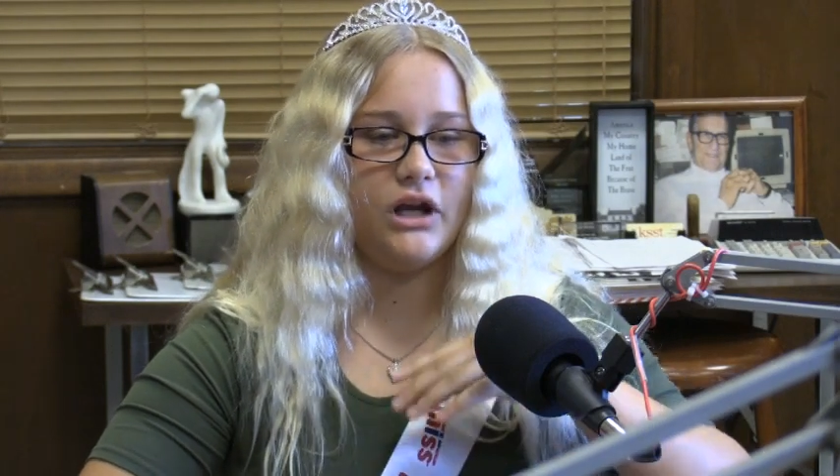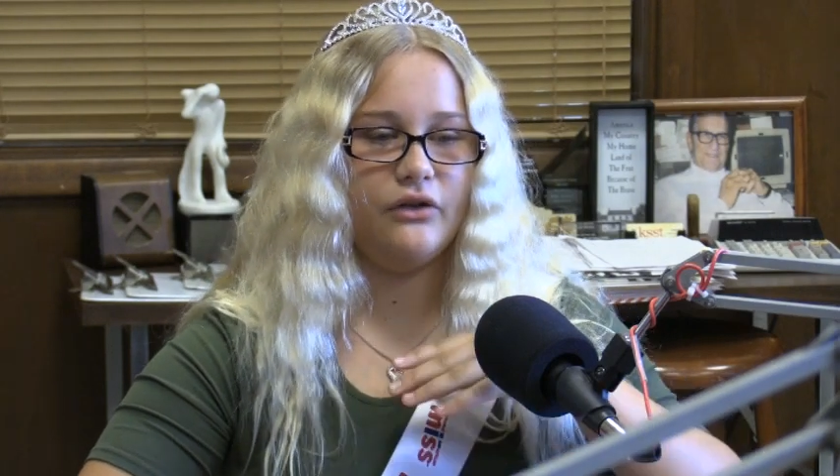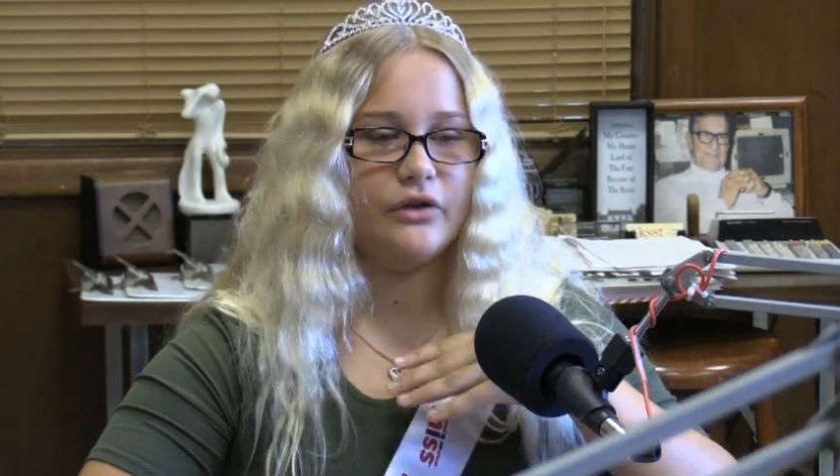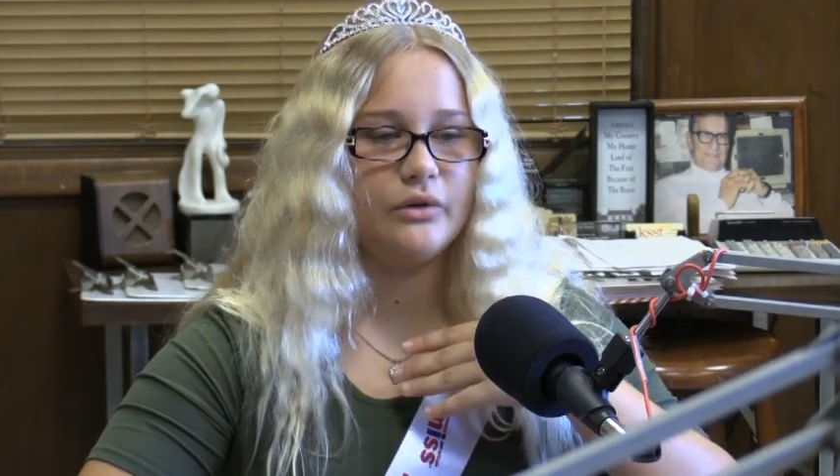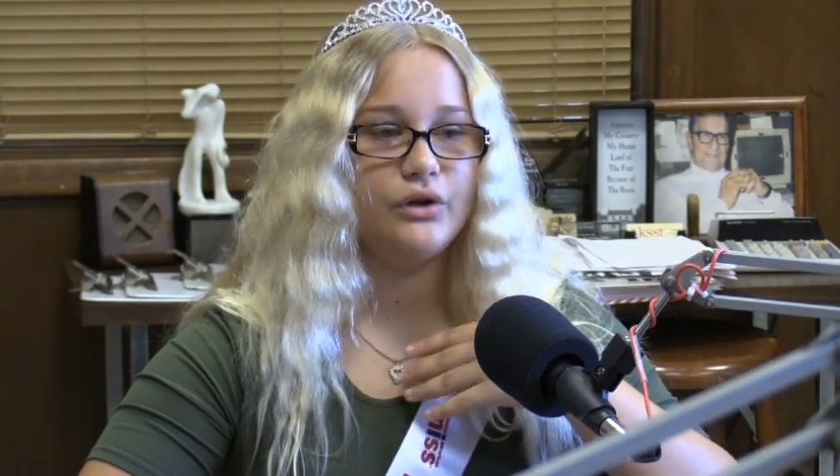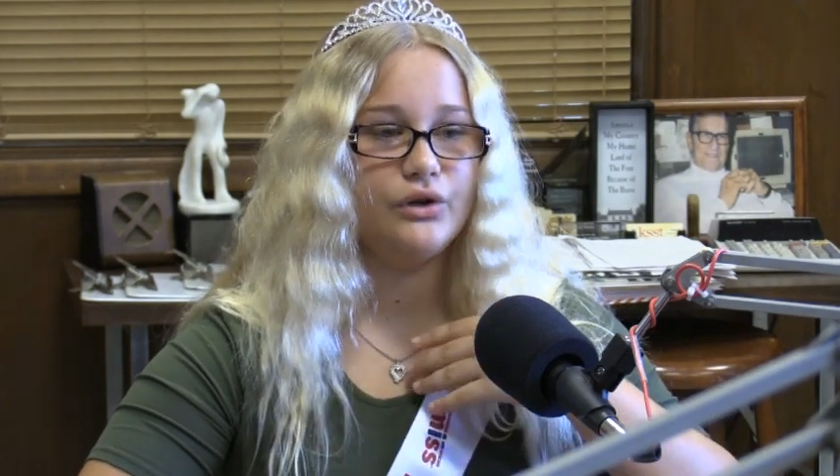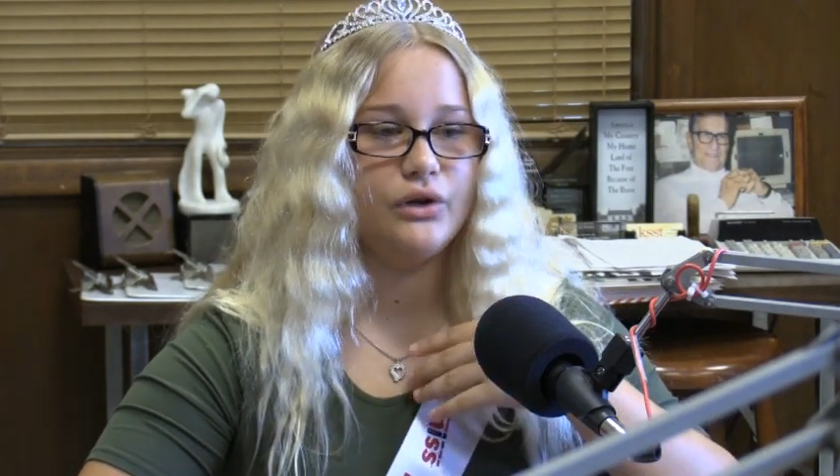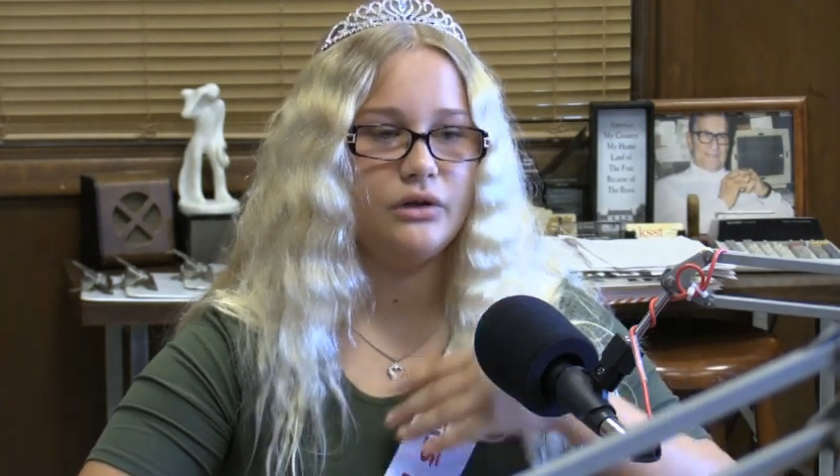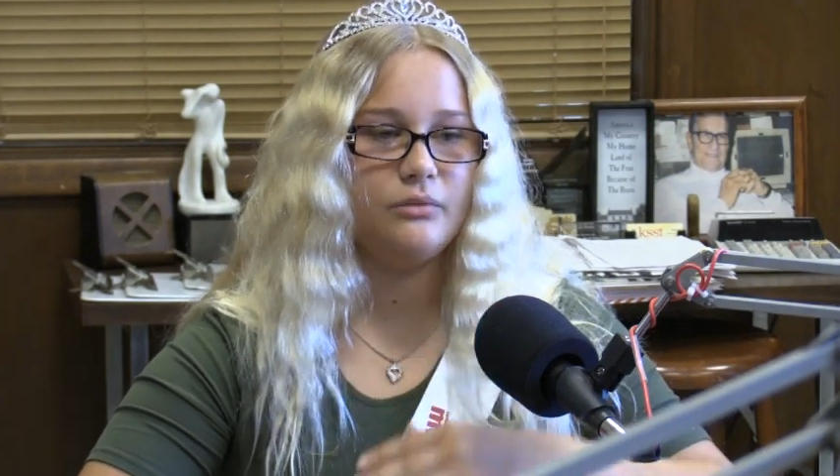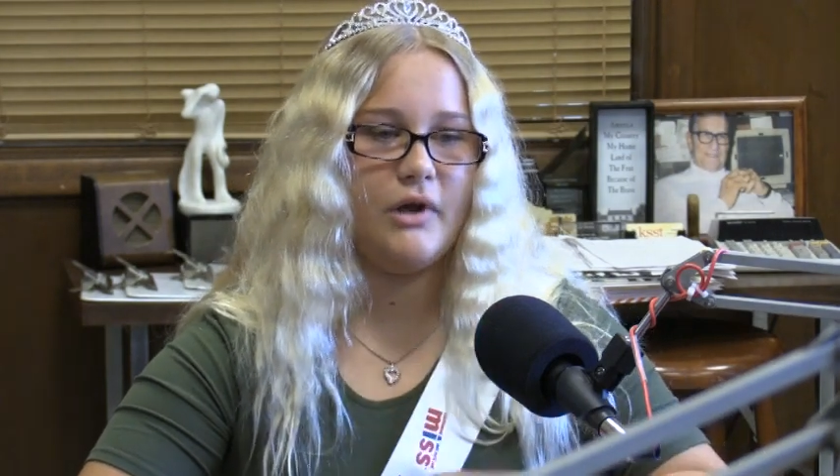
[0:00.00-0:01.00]
other
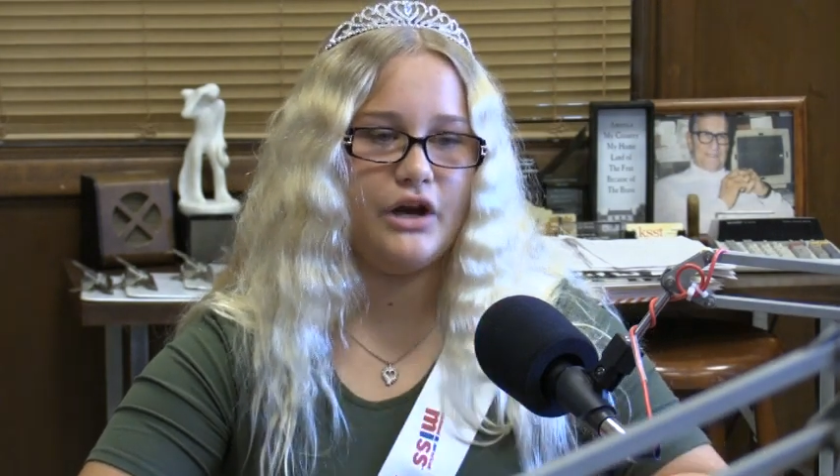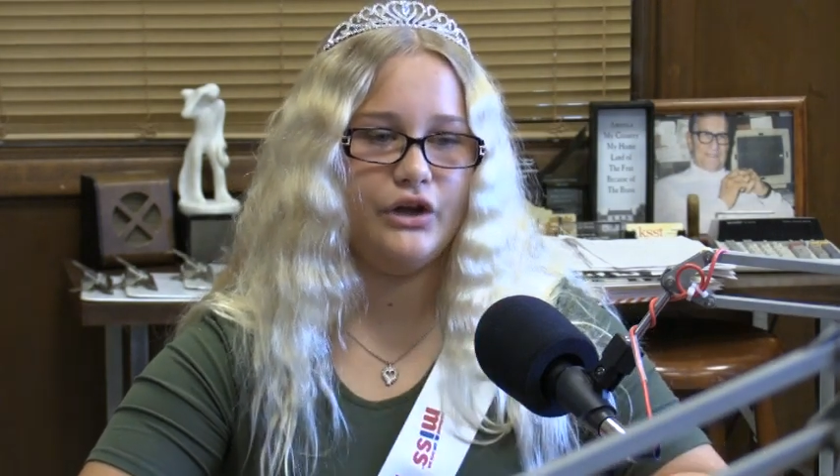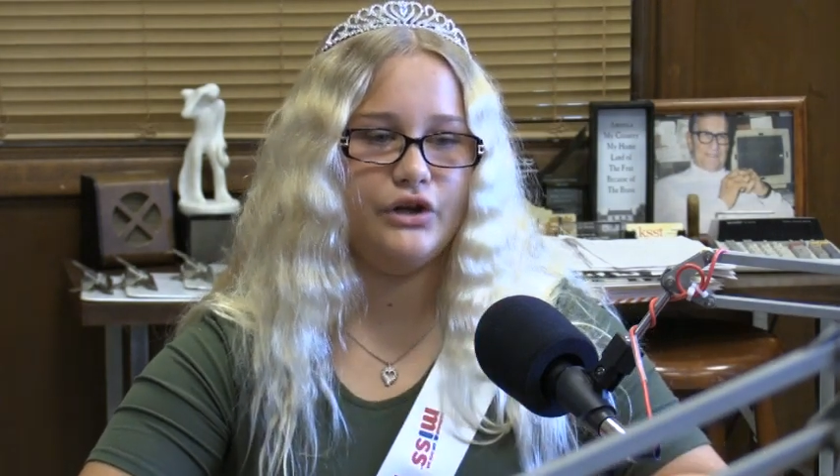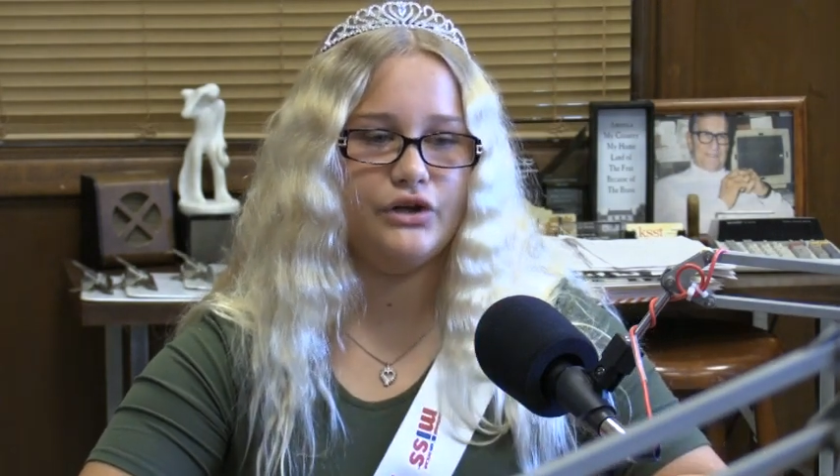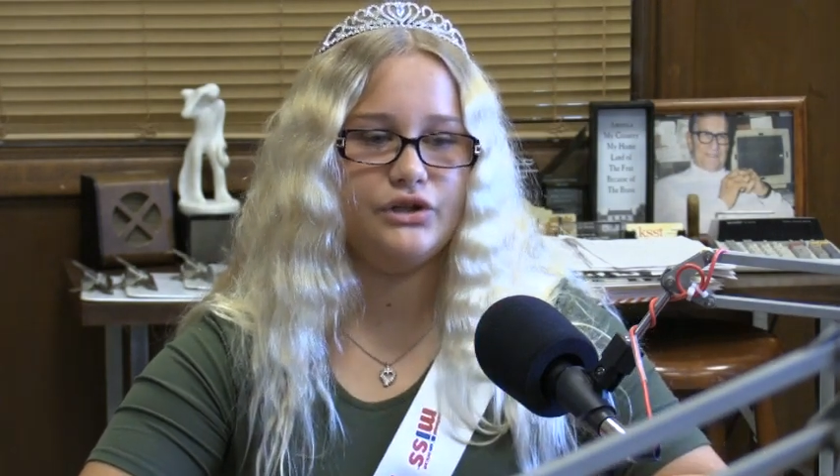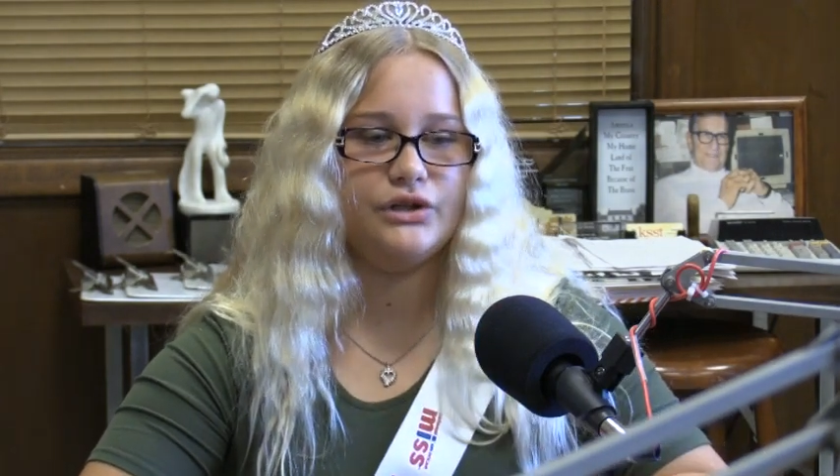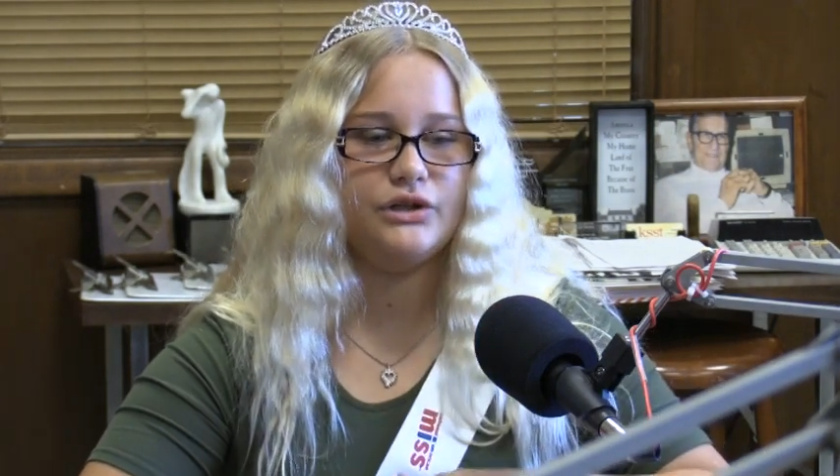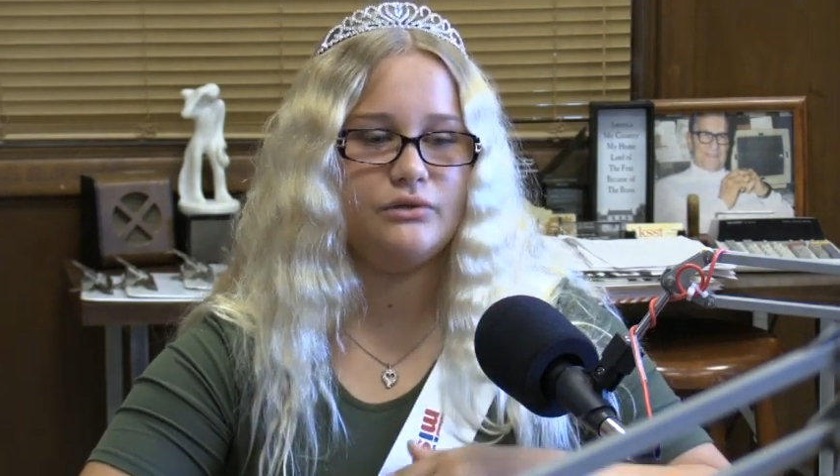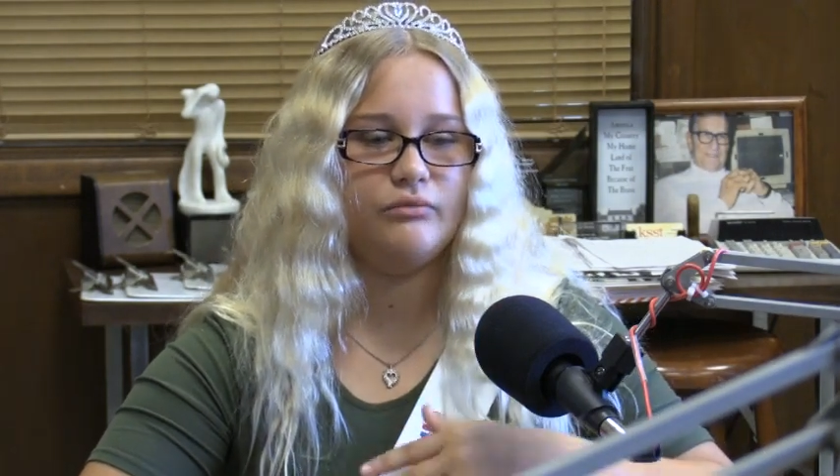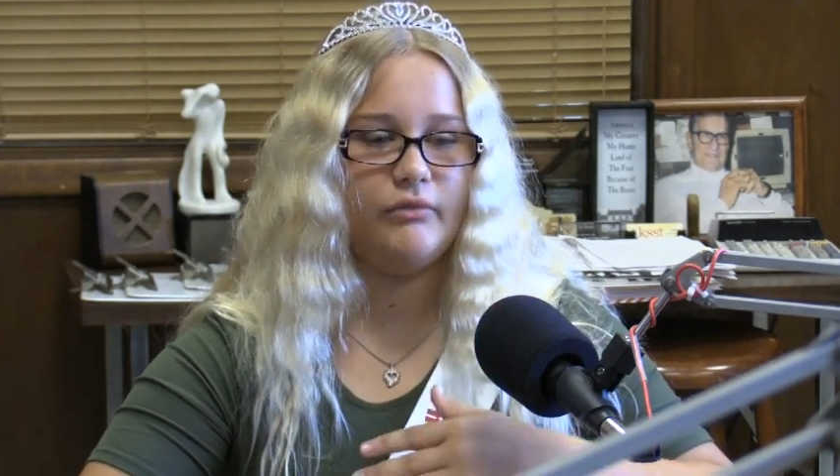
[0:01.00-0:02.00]
competitors,